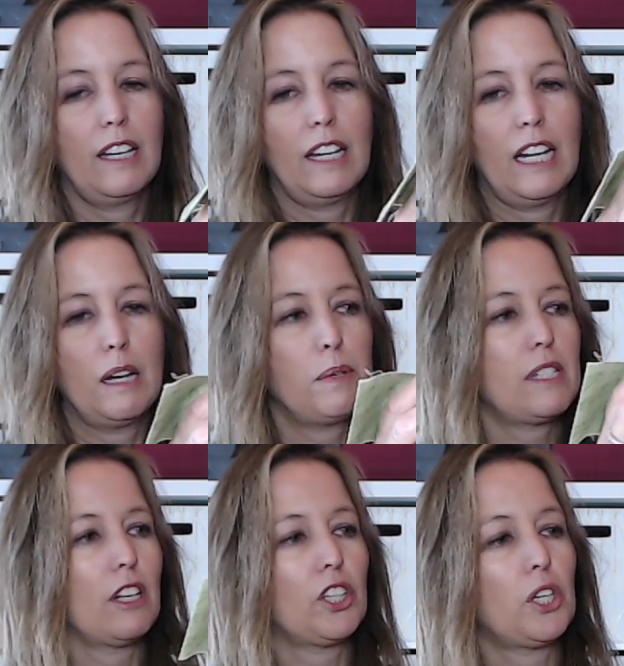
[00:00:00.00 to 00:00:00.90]
And it was in
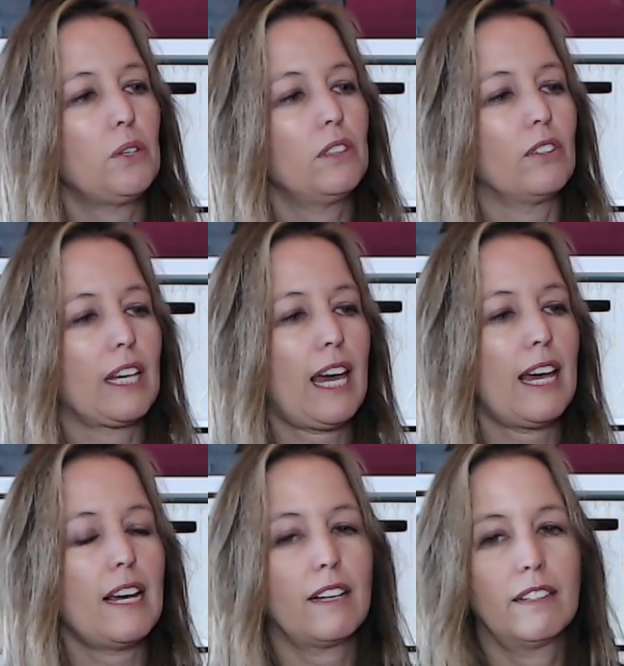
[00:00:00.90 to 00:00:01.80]
a cute little
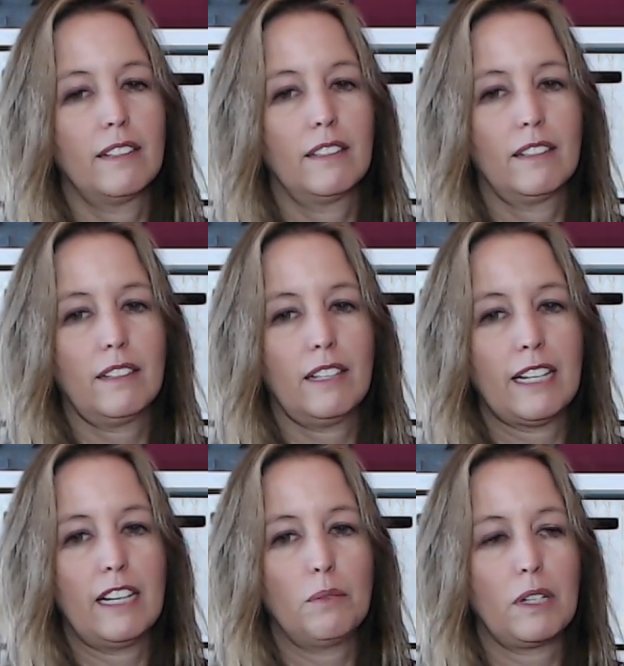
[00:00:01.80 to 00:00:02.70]
cake. And I
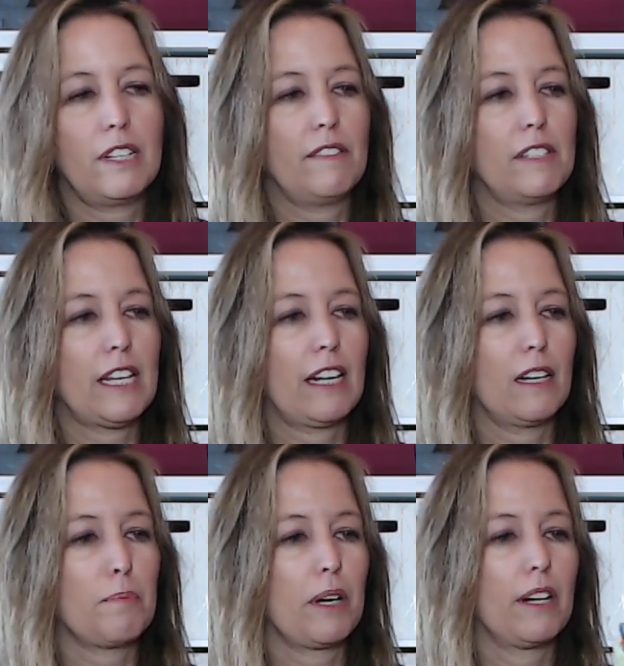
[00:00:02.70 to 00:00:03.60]
didn't want to even take it
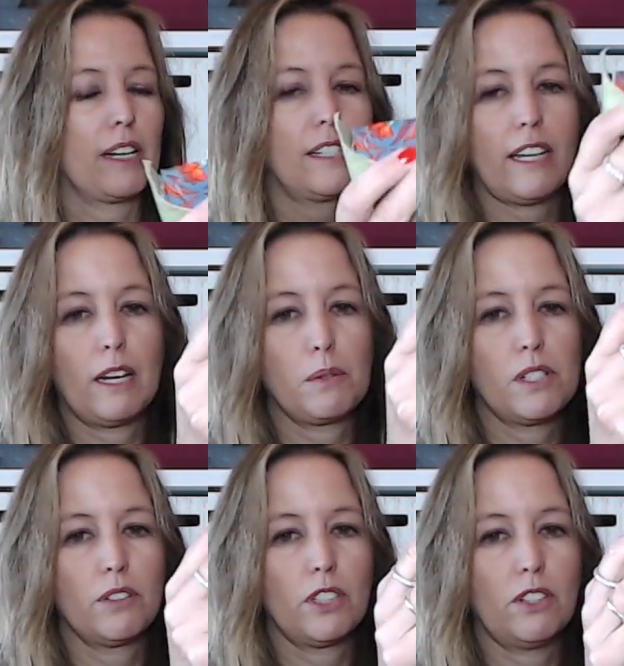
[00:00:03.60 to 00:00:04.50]
apart because the cake was
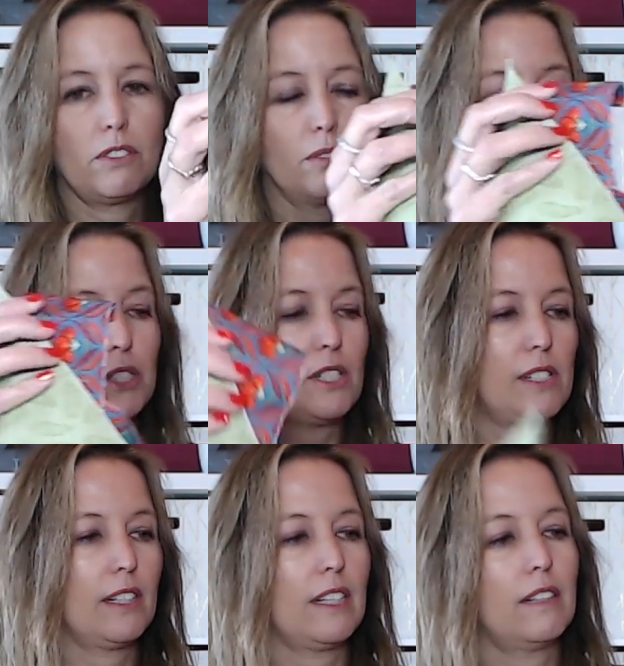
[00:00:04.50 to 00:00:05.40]
so cute, which is
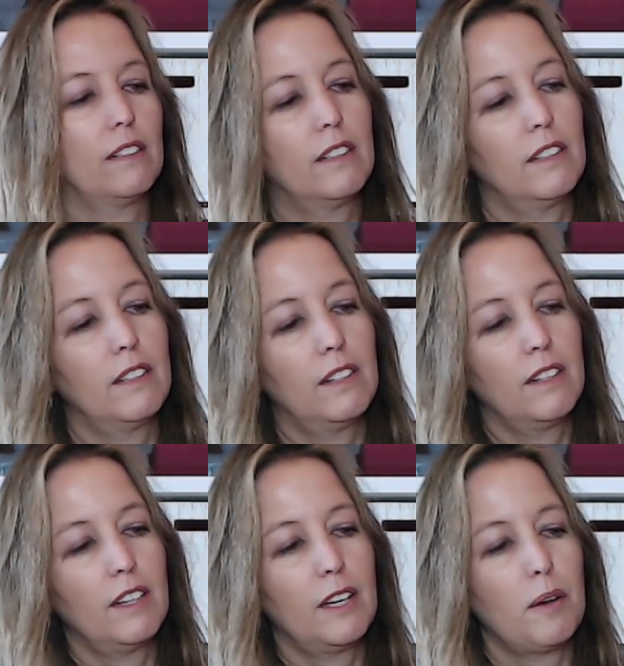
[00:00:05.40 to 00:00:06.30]
silly.
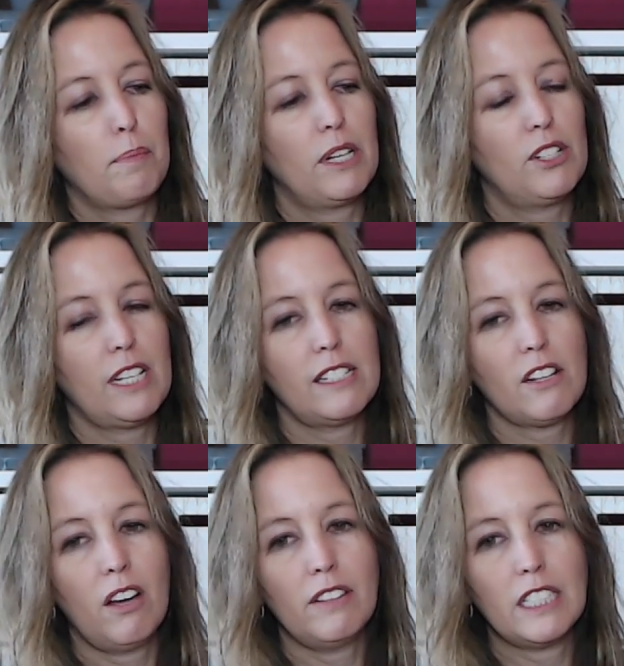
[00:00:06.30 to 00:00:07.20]
But it just has
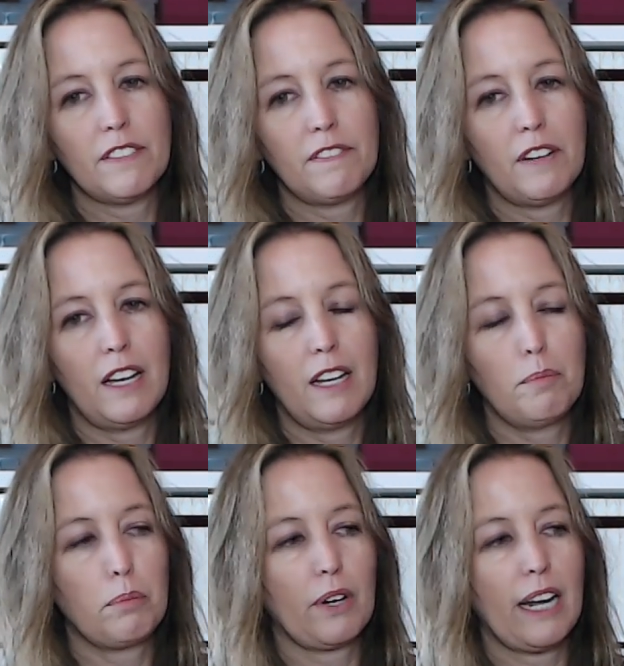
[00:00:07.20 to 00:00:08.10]
all these fun,
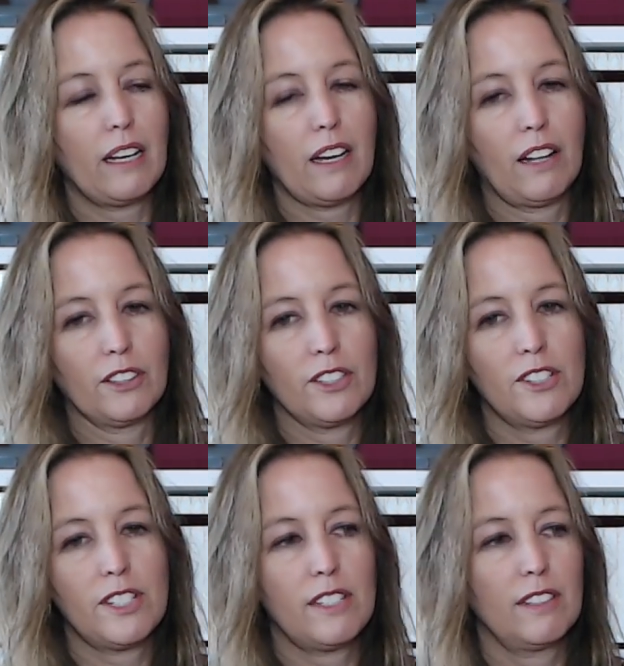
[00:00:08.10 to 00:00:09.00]
bright
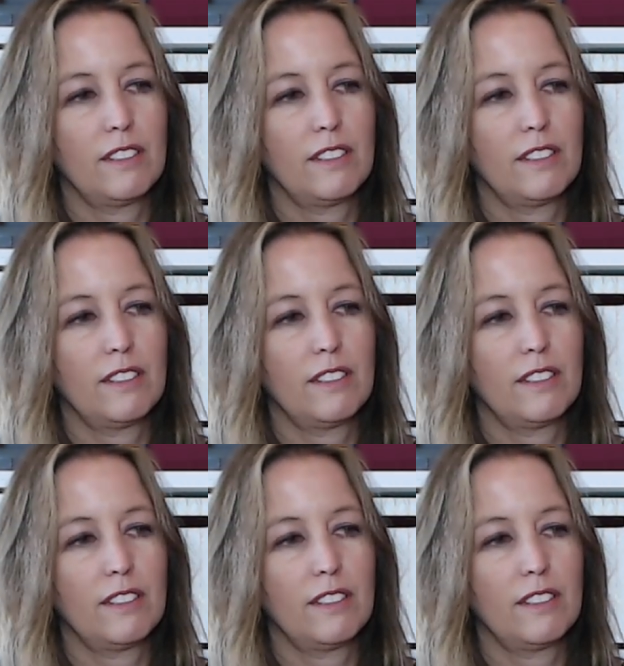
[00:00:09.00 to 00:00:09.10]
colors.